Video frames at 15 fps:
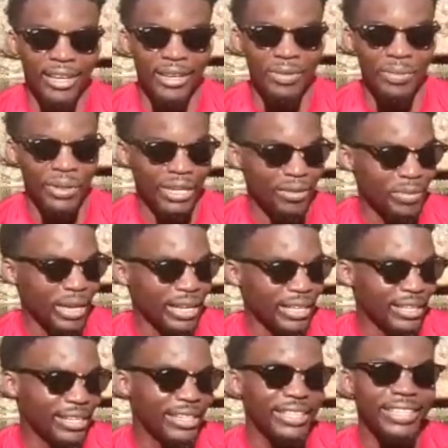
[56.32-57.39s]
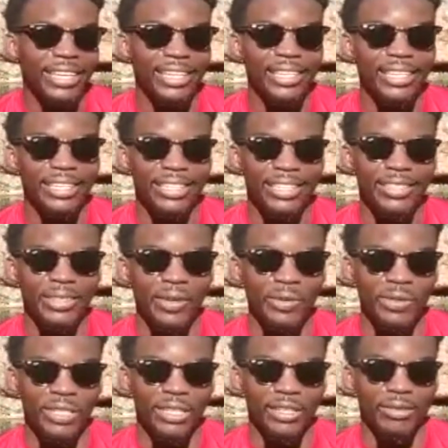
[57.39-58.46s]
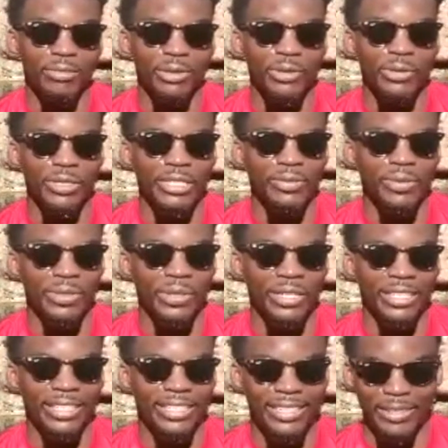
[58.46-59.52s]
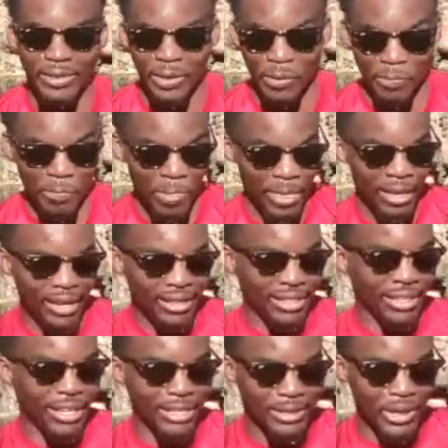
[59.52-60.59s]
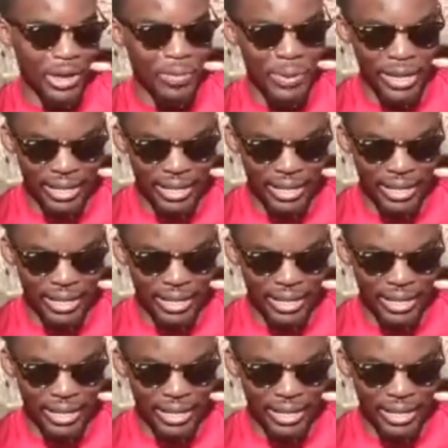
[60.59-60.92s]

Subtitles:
put in my daily dose of Tuesdays with Audie. So today's topic,